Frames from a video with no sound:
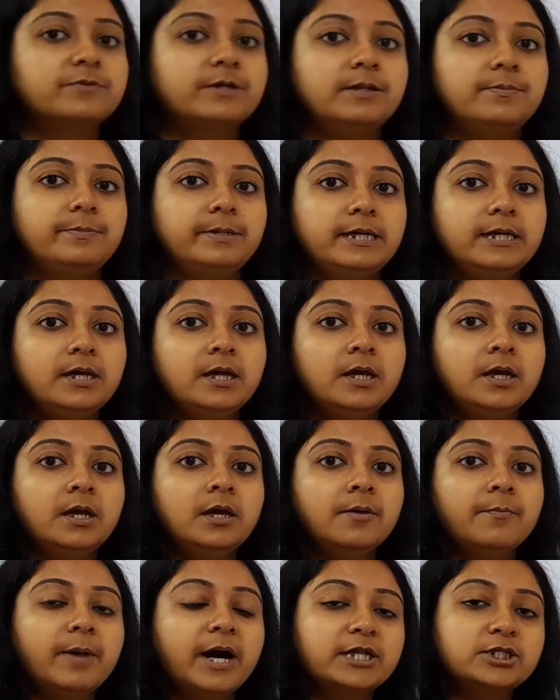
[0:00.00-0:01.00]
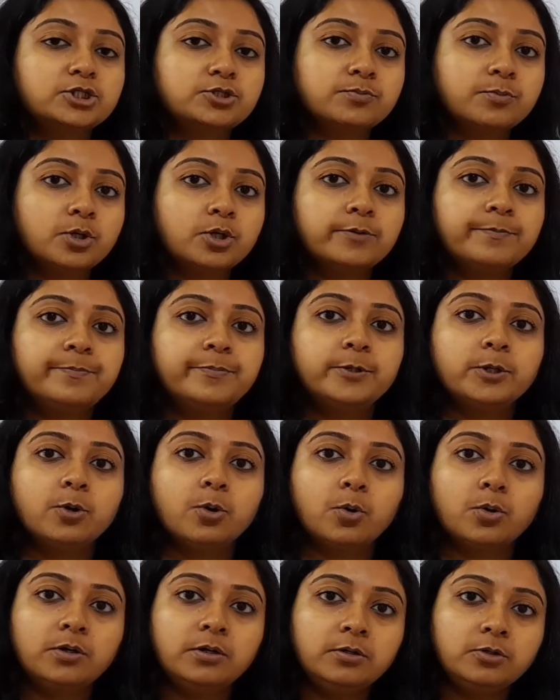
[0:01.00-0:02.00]
will be much more
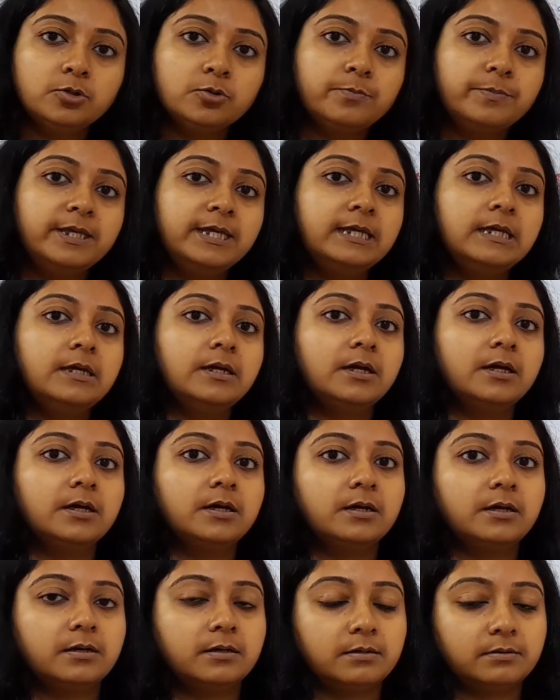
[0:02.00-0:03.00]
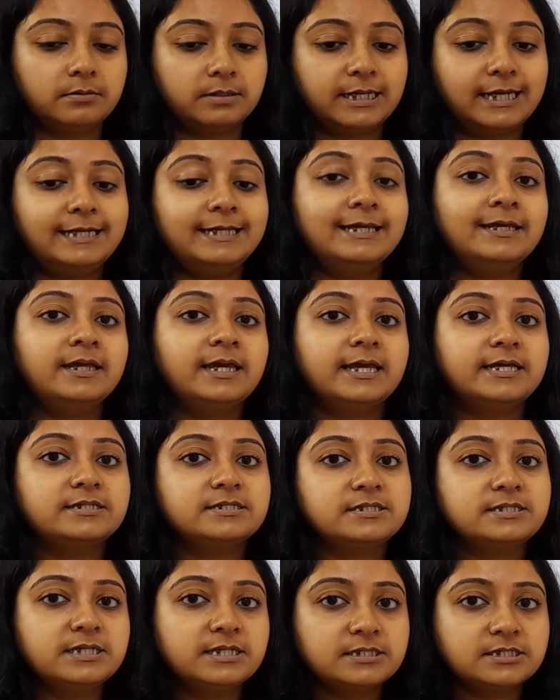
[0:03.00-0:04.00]
prone to be getting
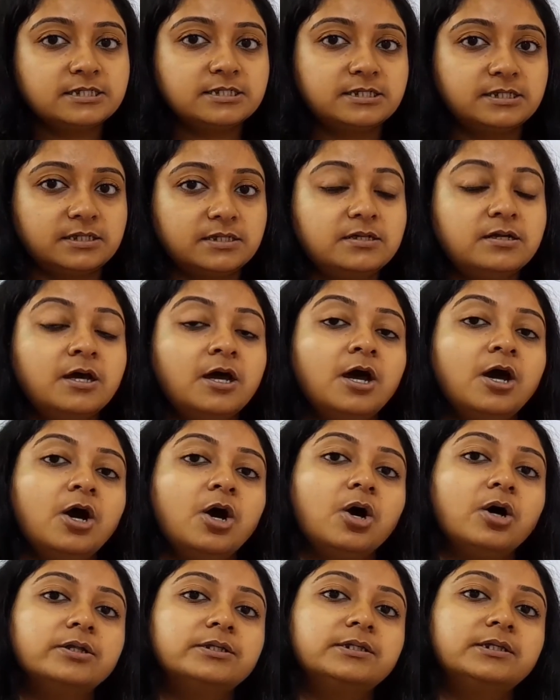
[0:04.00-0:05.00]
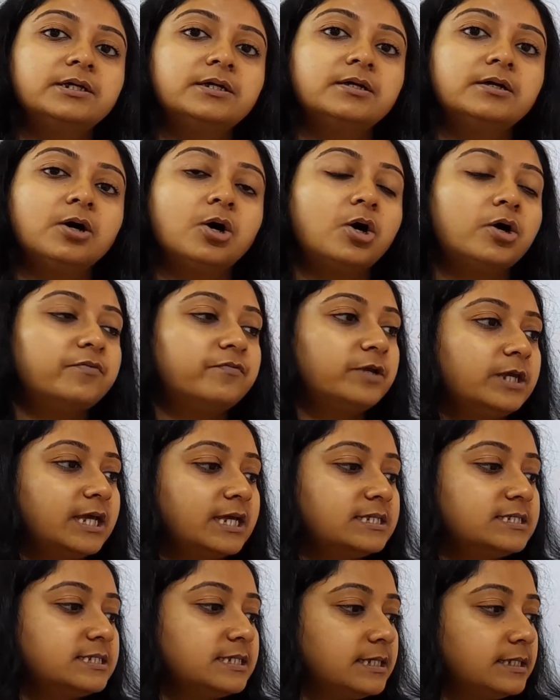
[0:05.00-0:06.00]
existed on the, or
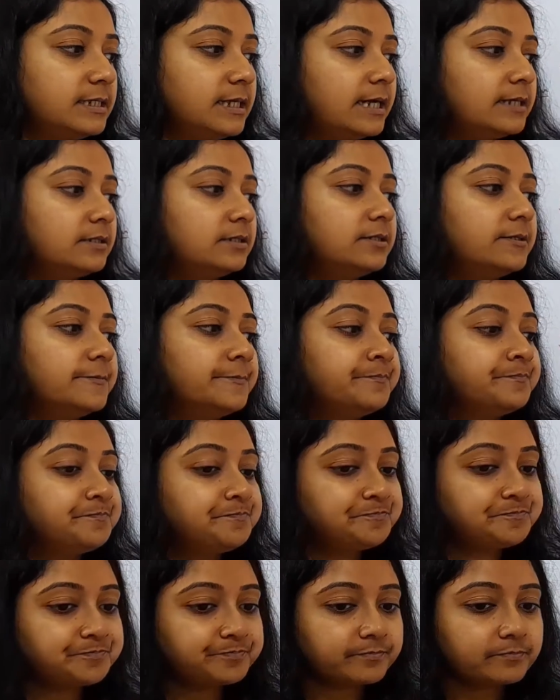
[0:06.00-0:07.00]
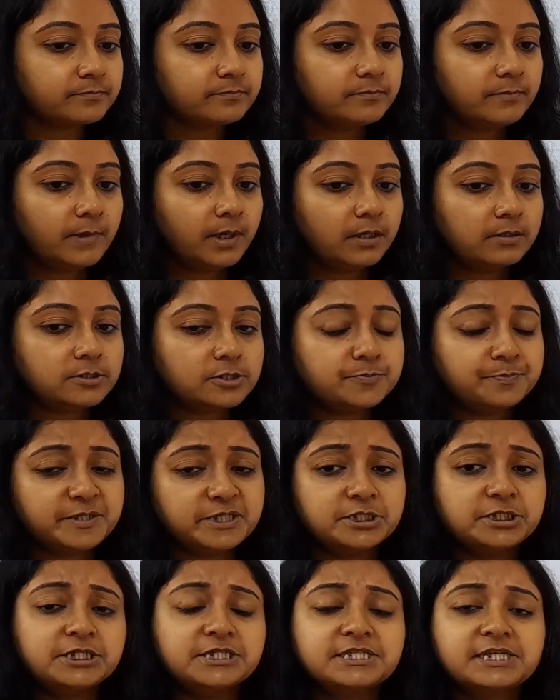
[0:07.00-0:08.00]
can say that the
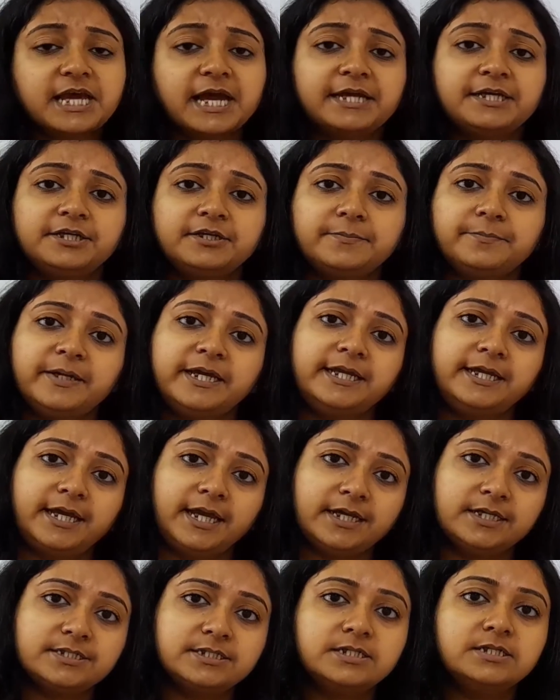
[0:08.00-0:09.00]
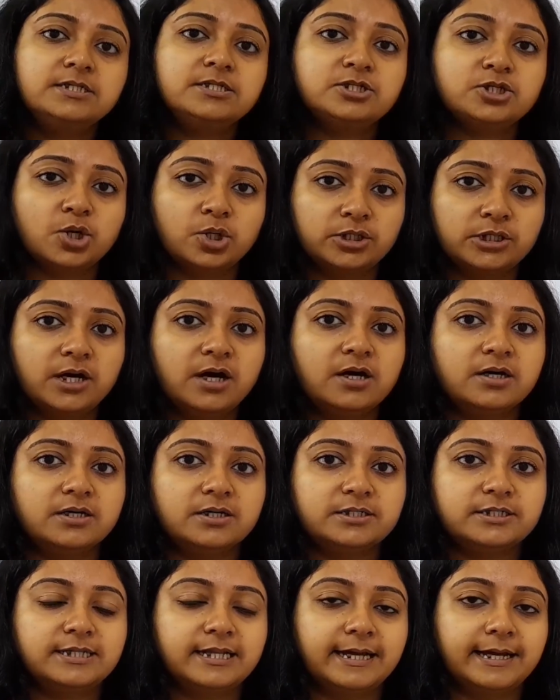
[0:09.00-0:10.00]
species can exist on the
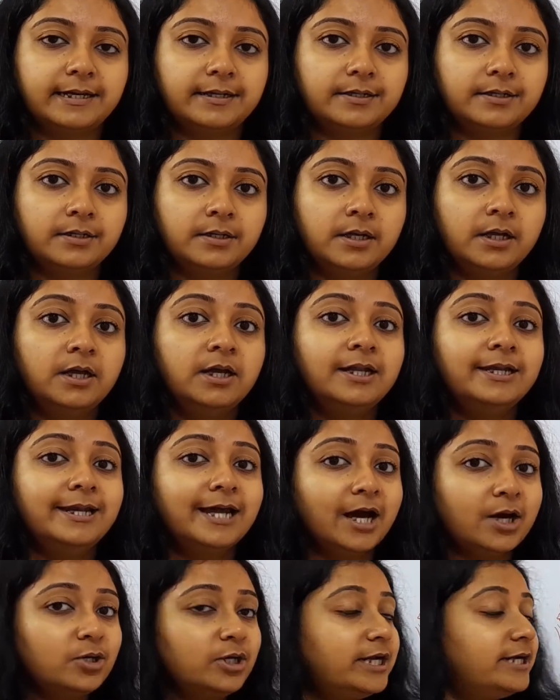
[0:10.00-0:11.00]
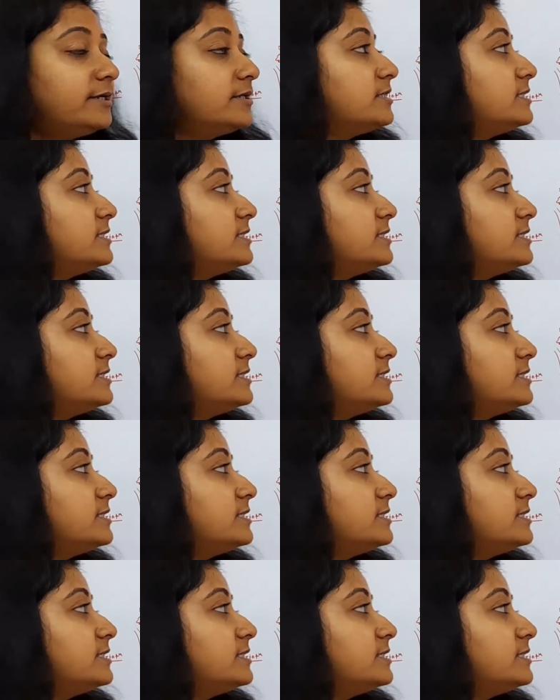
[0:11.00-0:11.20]
earthland. Now let